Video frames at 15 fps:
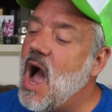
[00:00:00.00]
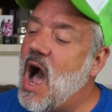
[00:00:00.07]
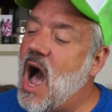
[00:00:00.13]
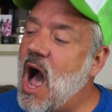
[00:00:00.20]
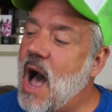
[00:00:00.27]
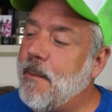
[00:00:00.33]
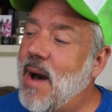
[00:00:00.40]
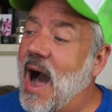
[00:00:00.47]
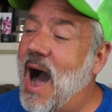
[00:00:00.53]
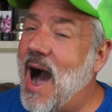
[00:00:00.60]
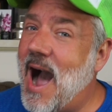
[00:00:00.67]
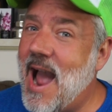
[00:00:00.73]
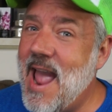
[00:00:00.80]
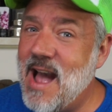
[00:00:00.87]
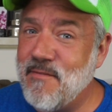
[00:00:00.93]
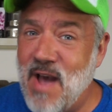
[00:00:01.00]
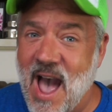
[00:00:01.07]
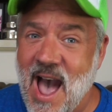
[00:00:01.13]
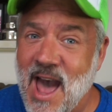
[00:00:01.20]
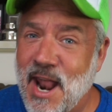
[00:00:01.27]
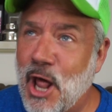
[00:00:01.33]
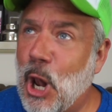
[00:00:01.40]
I have
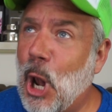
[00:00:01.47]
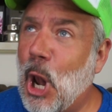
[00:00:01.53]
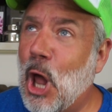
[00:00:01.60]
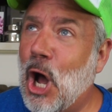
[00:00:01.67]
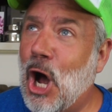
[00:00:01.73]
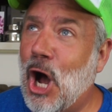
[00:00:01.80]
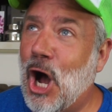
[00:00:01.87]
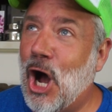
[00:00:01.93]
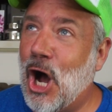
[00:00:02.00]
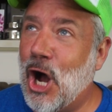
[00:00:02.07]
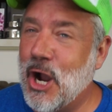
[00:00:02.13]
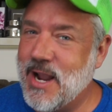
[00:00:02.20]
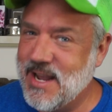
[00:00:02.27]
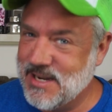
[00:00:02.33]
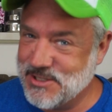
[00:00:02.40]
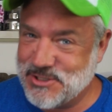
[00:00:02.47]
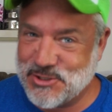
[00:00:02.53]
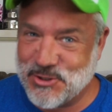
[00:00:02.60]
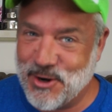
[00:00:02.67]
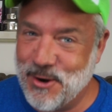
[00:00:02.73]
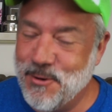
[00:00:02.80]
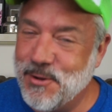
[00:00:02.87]
had a long
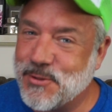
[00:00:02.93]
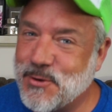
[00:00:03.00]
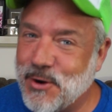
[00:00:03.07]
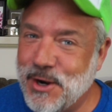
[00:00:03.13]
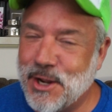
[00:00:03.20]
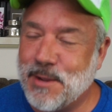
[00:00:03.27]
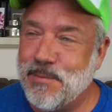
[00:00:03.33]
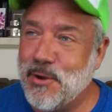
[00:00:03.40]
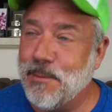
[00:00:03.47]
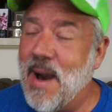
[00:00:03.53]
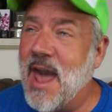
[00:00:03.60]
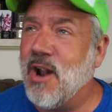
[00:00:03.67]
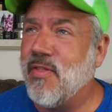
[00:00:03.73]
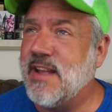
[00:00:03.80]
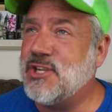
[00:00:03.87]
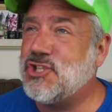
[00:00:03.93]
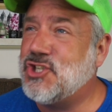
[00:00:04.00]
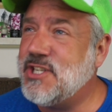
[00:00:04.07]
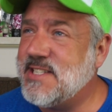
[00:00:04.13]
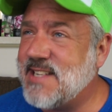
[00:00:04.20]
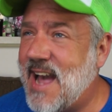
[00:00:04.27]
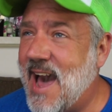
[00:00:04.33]
history with Karina Kaboom. I don't think
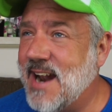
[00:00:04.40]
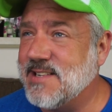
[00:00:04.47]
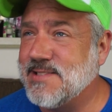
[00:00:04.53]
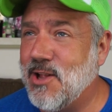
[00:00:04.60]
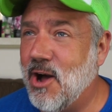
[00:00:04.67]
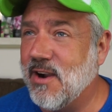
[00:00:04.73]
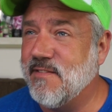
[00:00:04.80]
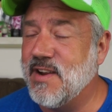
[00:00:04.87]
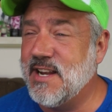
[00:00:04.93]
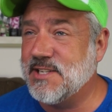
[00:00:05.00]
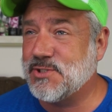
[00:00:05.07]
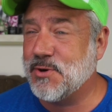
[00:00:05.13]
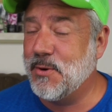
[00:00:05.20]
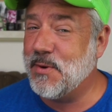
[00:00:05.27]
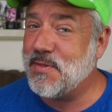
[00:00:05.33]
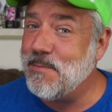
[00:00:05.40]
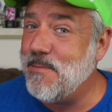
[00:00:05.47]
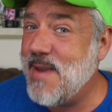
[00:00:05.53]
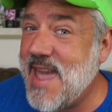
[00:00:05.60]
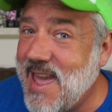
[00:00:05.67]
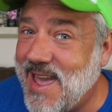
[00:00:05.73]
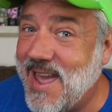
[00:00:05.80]
she's had as long of a history with
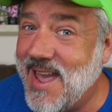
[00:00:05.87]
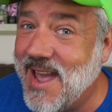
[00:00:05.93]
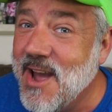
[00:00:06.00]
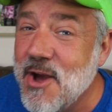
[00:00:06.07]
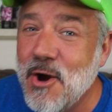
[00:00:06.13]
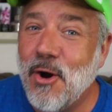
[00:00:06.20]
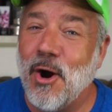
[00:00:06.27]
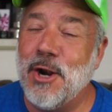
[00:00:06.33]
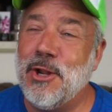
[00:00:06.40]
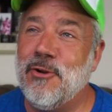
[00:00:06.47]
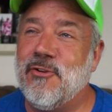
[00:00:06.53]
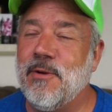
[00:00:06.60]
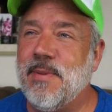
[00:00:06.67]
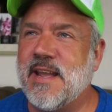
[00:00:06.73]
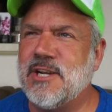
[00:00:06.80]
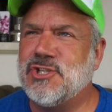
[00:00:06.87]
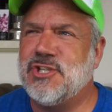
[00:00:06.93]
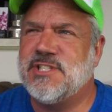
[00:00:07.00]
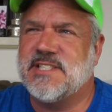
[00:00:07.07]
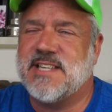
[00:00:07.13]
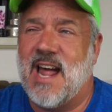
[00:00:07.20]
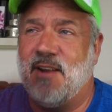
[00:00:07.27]
me on YouTube because she
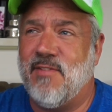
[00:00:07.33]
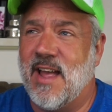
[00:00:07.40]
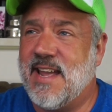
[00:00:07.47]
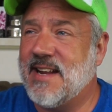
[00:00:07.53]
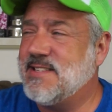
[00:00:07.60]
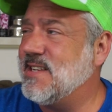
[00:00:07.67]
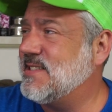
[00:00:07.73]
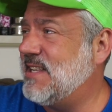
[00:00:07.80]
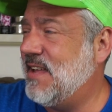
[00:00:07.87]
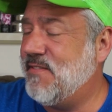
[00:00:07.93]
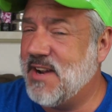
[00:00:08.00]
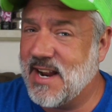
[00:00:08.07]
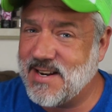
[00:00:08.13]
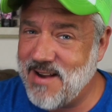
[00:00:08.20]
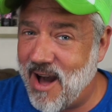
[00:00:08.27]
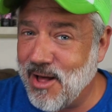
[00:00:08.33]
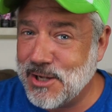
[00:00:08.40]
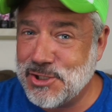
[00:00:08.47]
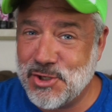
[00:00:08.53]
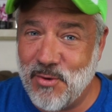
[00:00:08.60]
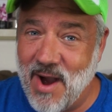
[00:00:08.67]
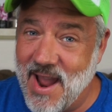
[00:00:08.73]
just kind of like doesn't even
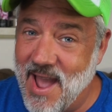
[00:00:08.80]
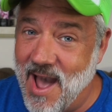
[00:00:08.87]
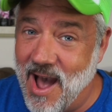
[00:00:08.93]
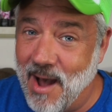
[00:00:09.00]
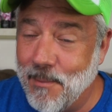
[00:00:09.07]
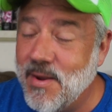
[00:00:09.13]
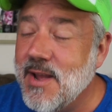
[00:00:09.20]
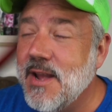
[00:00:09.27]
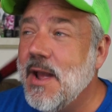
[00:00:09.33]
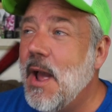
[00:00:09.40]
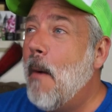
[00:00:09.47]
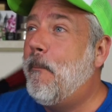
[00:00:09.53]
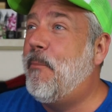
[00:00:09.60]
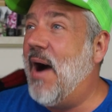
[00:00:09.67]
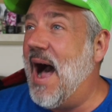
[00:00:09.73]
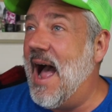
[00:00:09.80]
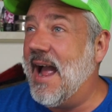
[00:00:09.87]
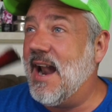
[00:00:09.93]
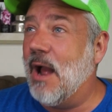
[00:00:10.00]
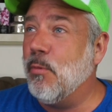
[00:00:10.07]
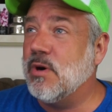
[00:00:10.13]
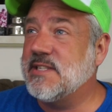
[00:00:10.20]
acknowledge who I am. But
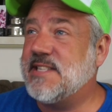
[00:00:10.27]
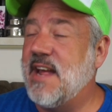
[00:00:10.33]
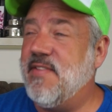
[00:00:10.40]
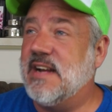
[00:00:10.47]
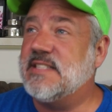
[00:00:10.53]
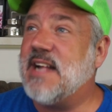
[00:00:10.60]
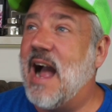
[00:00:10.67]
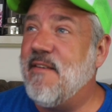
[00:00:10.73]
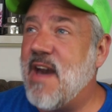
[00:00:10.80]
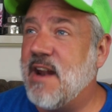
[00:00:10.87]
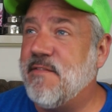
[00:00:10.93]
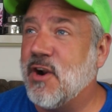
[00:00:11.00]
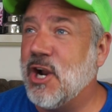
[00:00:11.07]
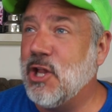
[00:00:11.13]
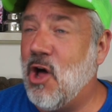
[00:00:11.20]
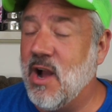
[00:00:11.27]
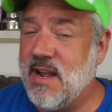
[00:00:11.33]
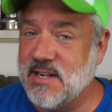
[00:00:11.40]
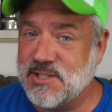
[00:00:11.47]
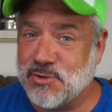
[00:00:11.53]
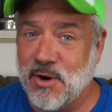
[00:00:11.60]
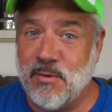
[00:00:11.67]
I will say this, I've had a very long
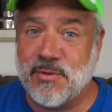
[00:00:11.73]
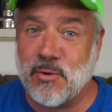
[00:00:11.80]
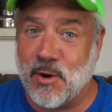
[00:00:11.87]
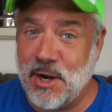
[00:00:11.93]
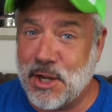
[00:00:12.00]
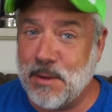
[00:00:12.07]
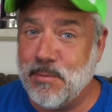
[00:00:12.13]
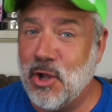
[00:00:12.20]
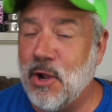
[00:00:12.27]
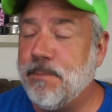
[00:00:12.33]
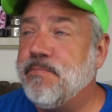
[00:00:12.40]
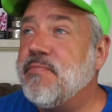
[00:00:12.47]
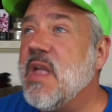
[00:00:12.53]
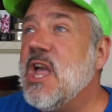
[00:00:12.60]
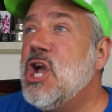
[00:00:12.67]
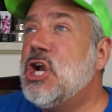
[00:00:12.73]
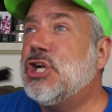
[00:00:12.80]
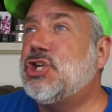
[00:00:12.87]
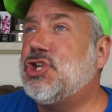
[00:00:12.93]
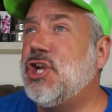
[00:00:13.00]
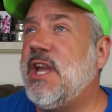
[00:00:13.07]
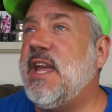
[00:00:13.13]
history with Karina Kaboom.
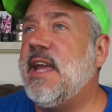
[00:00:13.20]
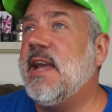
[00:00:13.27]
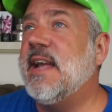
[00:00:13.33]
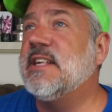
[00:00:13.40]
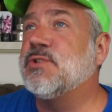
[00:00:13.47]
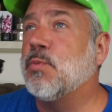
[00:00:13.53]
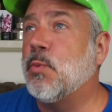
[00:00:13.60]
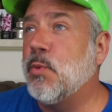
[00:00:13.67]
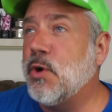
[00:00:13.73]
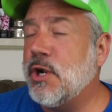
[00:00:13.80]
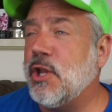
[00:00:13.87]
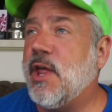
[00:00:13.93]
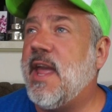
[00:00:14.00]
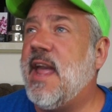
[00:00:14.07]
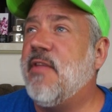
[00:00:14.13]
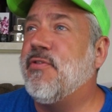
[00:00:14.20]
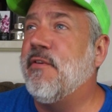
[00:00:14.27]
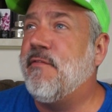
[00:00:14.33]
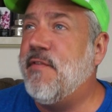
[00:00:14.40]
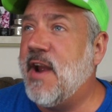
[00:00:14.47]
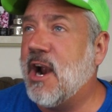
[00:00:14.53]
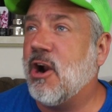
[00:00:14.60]
She is really the
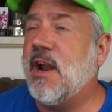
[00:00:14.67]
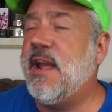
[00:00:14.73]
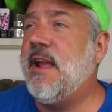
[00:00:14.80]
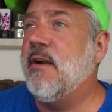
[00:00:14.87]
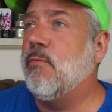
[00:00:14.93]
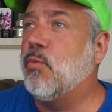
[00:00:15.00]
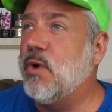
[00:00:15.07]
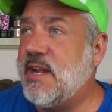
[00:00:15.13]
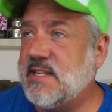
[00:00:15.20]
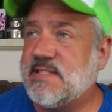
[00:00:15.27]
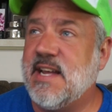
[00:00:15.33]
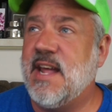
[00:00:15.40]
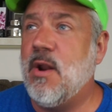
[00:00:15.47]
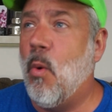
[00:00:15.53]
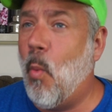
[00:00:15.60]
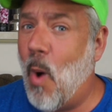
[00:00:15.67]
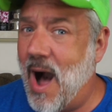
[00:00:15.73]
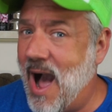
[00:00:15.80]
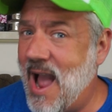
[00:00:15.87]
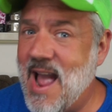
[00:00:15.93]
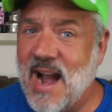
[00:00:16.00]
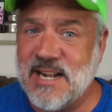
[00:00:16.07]
very reason
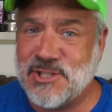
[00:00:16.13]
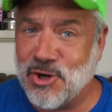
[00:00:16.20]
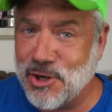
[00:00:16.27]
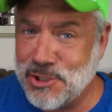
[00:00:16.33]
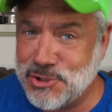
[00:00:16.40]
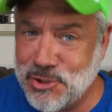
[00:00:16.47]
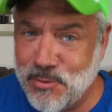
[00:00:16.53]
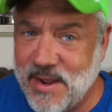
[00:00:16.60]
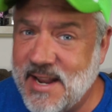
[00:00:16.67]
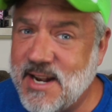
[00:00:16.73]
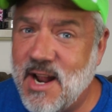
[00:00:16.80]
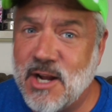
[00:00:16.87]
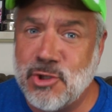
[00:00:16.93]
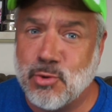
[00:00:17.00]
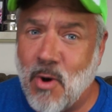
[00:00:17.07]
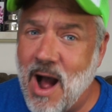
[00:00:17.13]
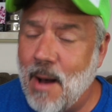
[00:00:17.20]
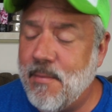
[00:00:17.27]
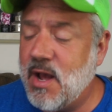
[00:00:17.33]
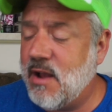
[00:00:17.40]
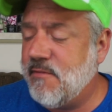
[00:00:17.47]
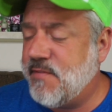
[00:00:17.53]
why I started doing
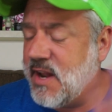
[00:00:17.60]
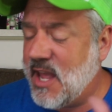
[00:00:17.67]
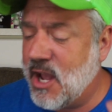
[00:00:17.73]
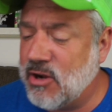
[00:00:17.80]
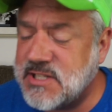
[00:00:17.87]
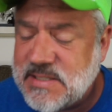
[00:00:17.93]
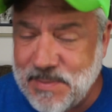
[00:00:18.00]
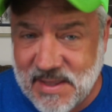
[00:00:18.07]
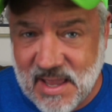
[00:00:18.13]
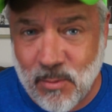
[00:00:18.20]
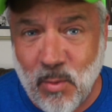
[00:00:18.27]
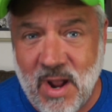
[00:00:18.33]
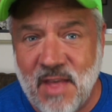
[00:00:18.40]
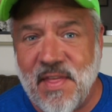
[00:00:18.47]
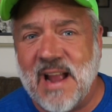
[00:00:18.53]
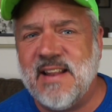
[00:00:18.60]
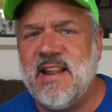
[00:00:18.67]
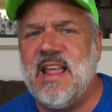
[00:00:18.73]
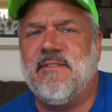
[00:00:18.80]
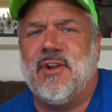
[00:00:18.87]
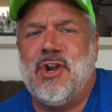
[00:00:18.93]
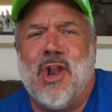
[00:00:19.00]
drama videos to begin with. I didn't
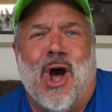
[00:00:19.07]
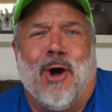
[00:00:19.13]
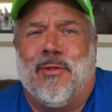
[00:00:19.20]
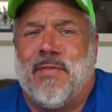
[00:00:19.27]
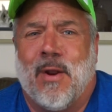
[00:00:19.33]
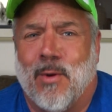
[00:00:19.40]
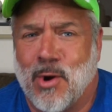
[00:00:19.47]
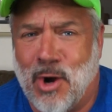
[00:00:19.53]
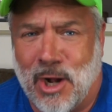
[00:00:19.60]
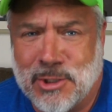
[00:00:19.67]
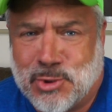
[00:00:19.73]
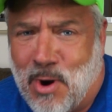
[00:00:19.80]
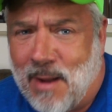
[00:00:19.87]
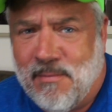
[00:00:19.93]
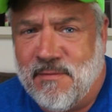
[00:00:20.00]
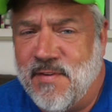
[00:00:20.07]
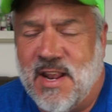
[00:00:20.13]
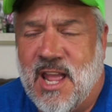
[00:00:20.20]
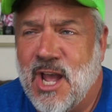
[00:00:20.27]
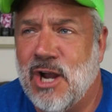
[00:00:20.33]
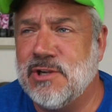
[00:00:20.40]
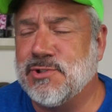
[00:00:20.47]
even know that they were called drama
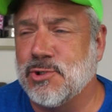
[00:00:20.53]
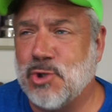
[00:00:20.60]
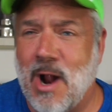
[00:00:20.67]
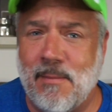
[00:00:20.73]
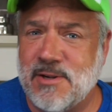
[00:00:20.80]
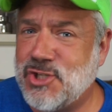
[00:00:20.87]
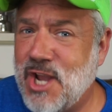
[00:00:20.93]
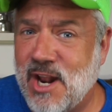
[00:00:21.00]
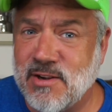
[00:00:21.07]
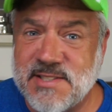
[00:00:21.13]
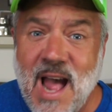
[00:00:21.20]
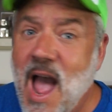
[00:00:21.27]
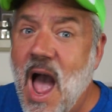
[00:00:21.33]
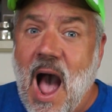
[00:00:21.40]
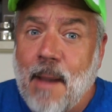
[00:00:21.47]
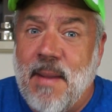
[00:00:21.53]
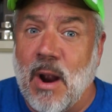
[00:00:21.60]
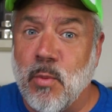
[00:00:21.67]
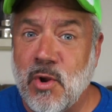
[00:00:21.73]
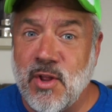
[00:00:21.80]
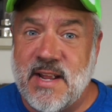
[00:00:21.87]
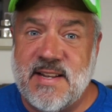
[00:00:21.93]
videos or drama channels. I mean,
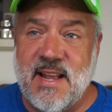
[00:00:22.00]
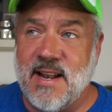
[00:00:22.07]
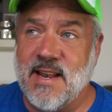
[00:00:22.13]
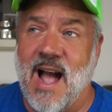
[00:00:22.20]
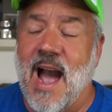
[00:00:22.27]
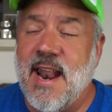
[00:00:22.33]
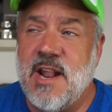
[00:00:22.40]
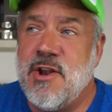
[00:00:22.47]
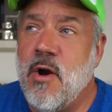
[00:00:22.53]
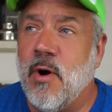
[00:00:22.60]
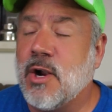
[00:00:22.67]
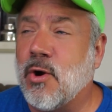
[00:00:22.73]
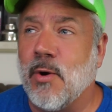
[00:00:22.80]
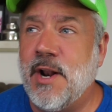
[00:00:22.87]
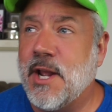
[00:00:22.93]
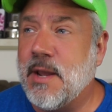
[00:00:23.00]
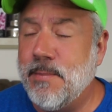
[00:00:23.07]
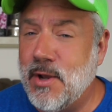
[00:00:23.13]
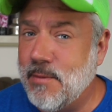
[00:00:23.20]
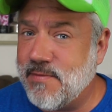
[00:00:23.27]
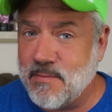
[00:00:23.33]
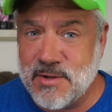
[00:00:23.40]
I really didn't. I didn't know a Karina
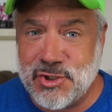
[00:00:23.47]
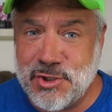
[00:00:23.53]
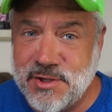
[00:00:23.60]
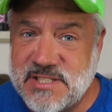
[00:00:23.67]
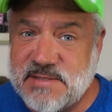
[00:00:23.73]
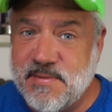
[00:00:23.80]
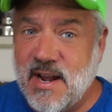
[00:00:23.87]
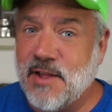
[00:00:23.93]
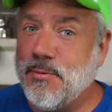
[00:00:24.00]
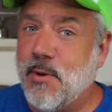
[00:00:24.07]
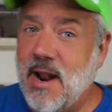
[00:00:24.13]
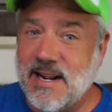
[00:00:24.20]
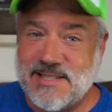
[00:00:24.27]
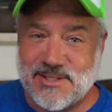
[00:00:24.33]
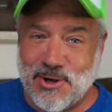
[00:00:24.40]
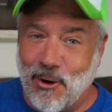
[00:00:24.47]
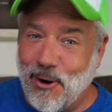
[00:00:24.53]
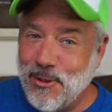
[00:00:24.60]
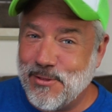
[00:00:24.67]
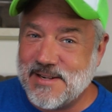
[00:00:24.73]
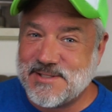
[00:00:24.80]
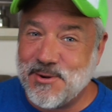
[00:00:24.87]
Kaboom from a Judy Smith when I
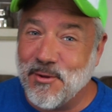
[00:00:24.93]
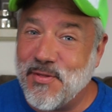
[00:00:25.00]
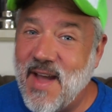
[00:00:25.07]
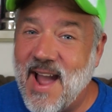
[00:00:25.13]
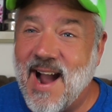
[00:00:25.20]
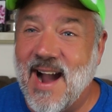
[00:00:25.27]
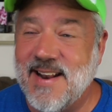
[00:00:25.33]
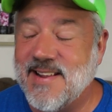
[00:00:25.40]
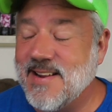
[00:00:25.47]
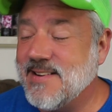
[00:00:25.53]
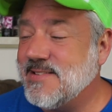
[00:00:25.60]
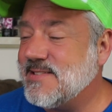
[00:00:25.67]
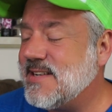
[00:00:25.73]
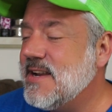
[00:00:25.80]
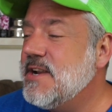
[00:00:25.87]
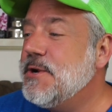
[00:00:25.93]
started this whole thing. I didn't.